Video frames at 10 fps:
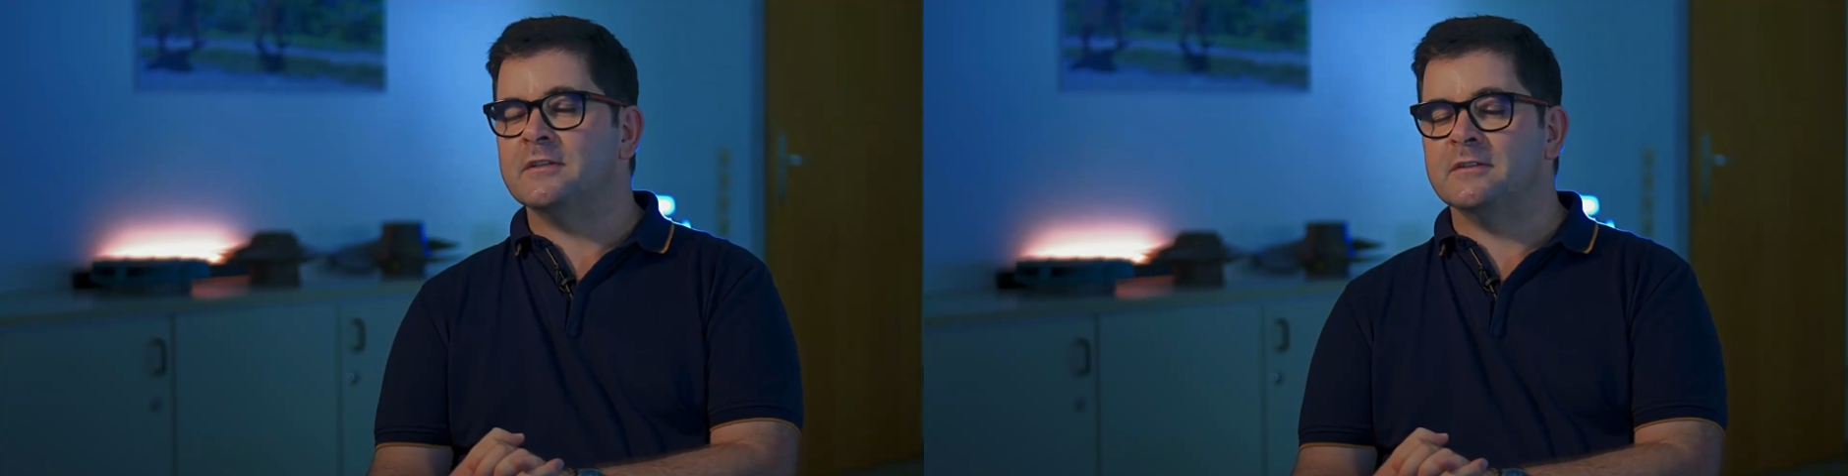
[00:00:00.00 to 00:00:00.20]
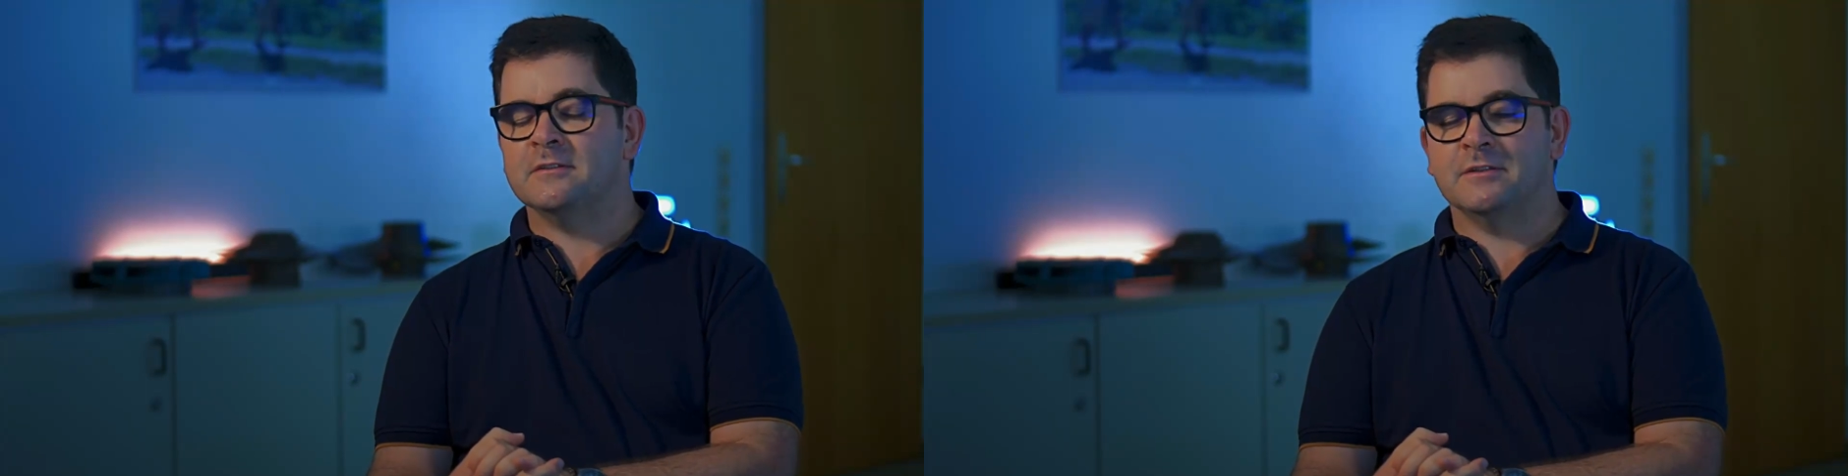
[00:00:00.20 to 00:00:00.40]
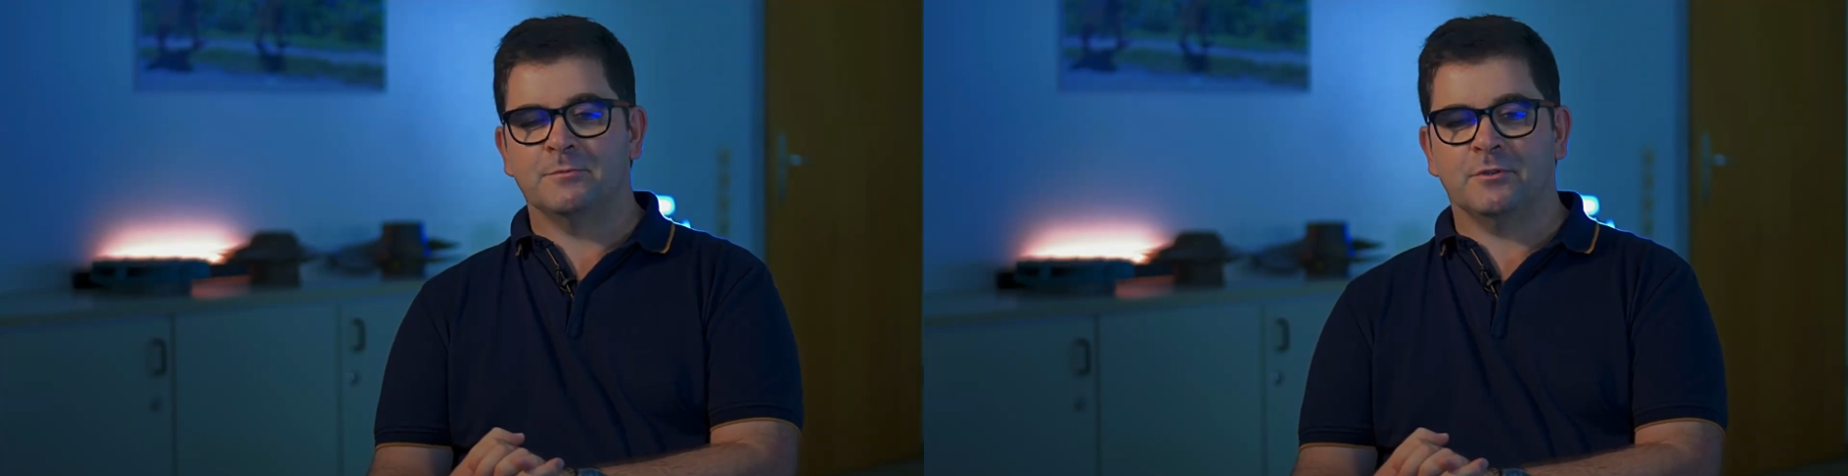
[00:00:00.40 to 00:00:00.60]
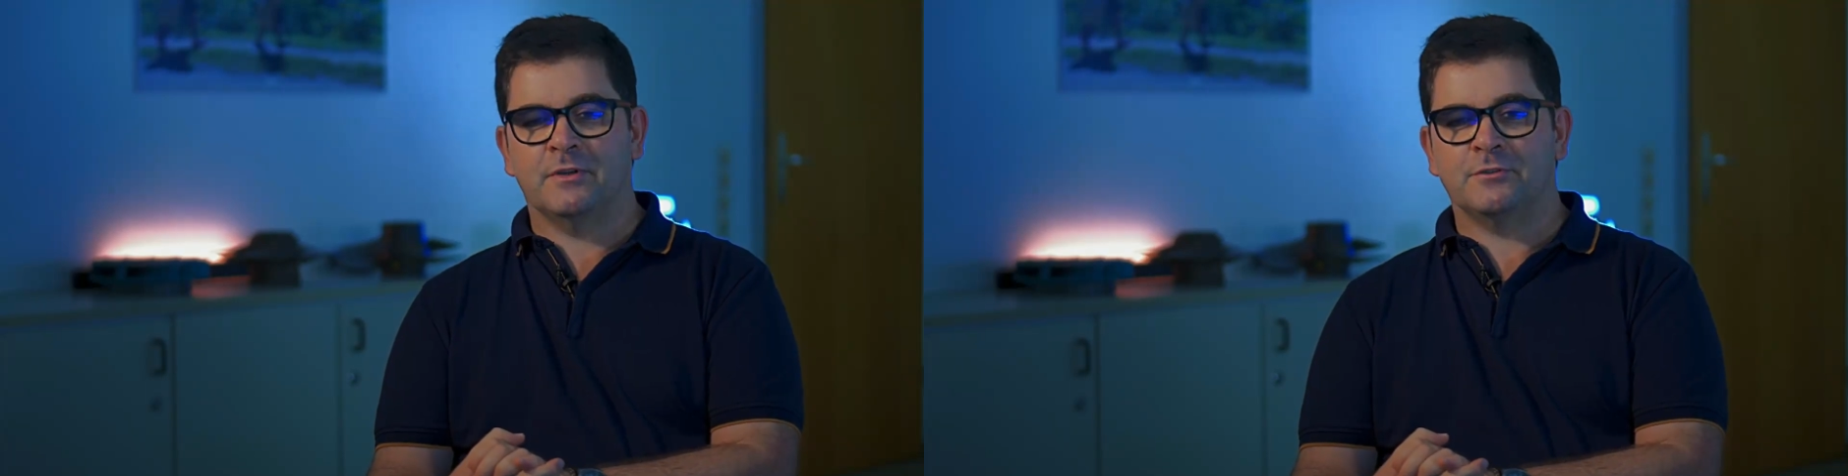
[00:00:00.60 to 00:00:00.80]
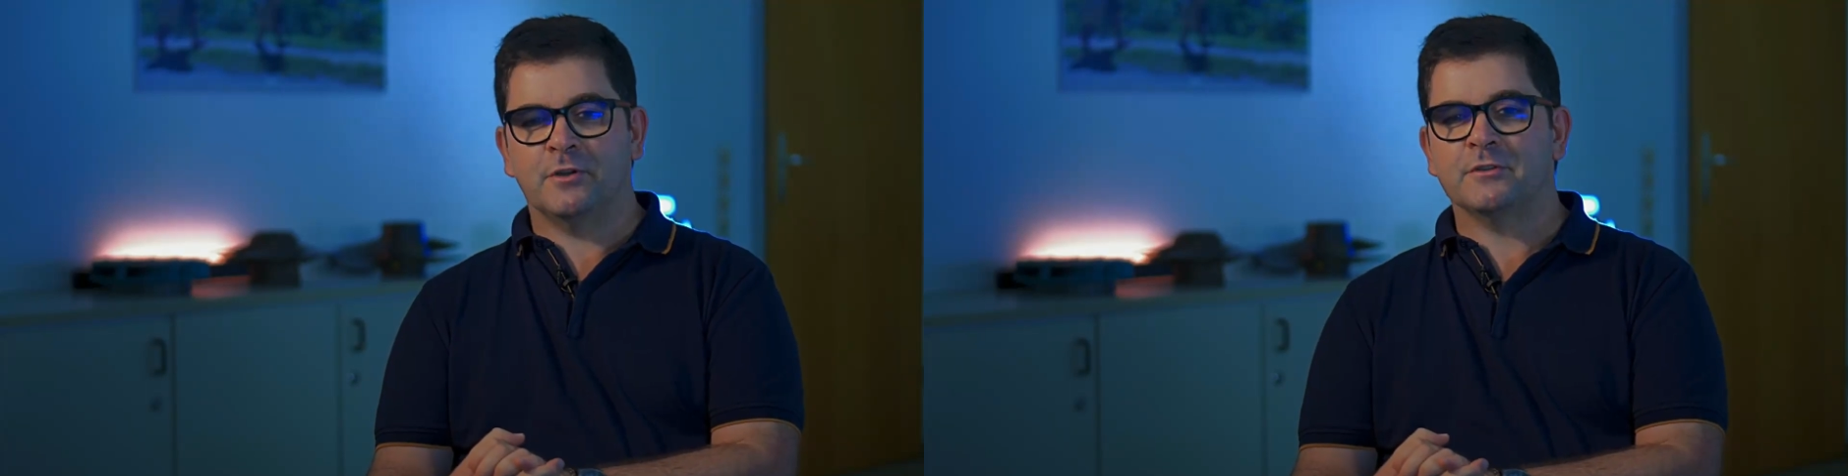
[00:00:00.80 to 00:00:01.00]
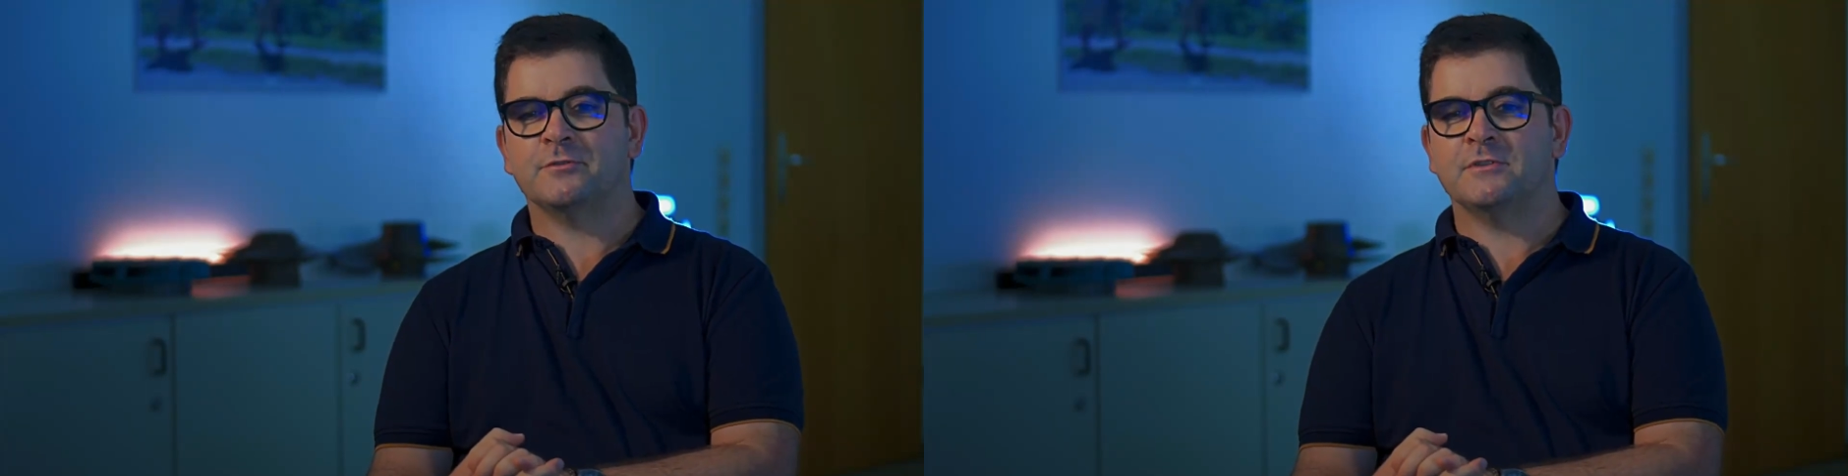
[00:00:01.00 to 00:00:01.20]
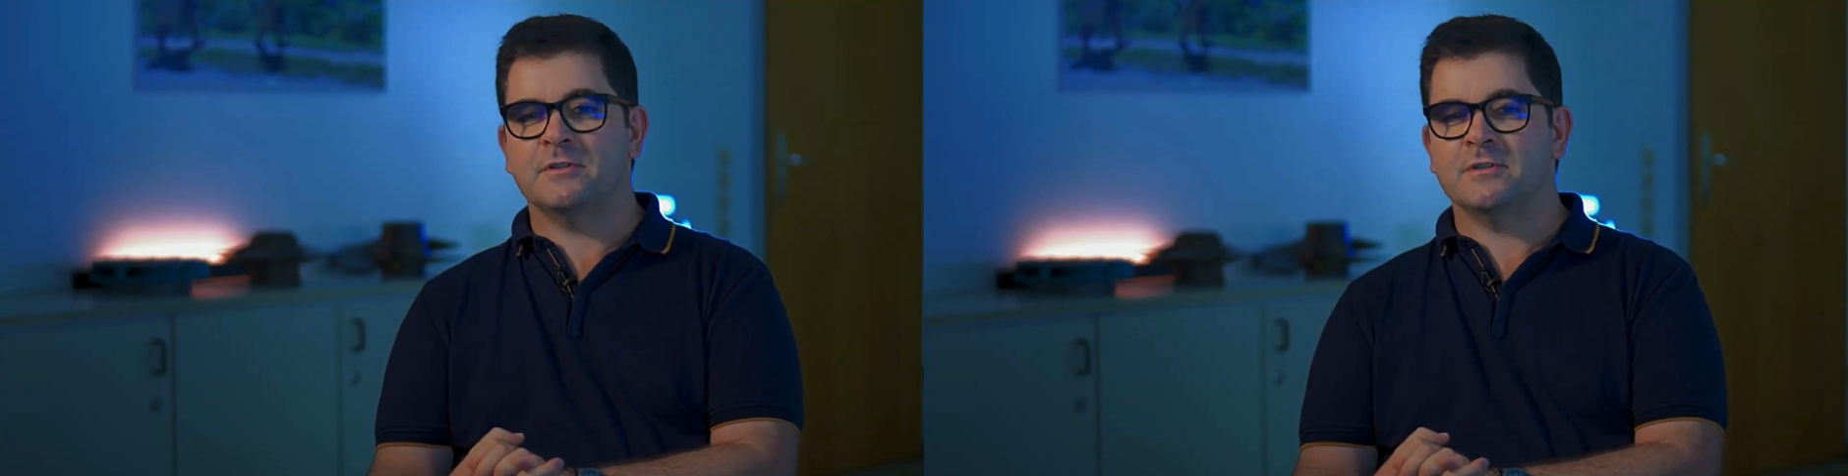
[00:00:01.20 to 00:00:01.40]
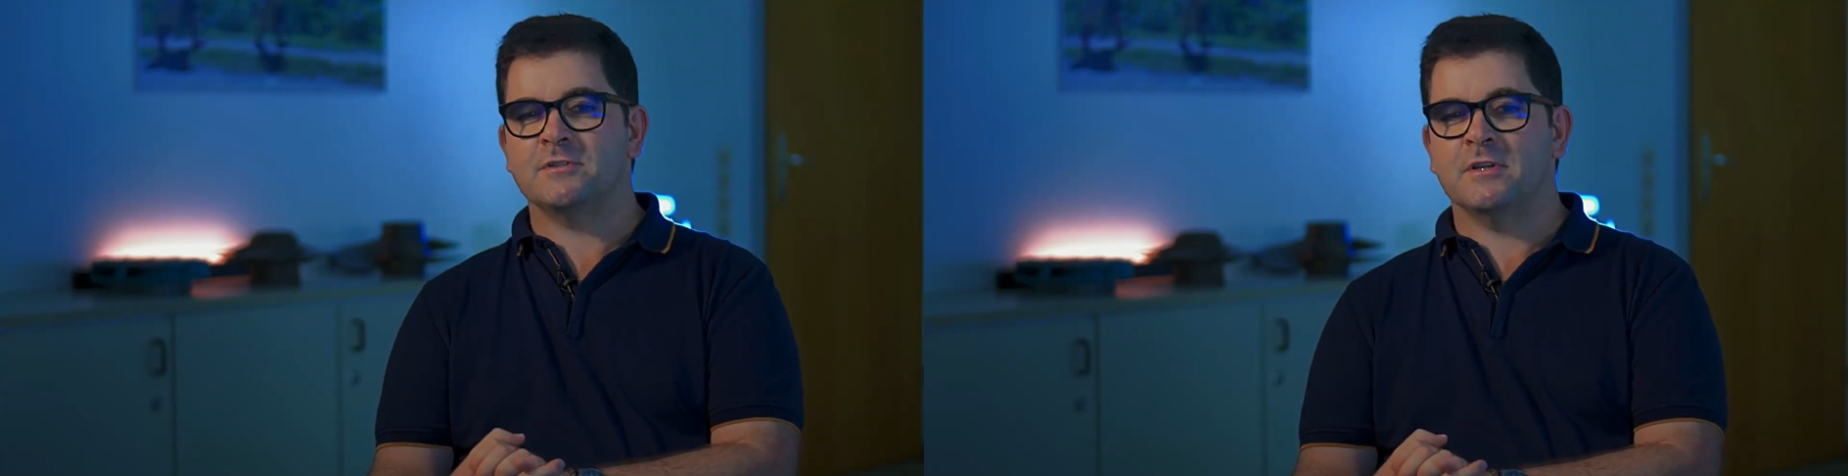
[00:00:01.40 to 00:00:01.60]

in terms of hydraulic research,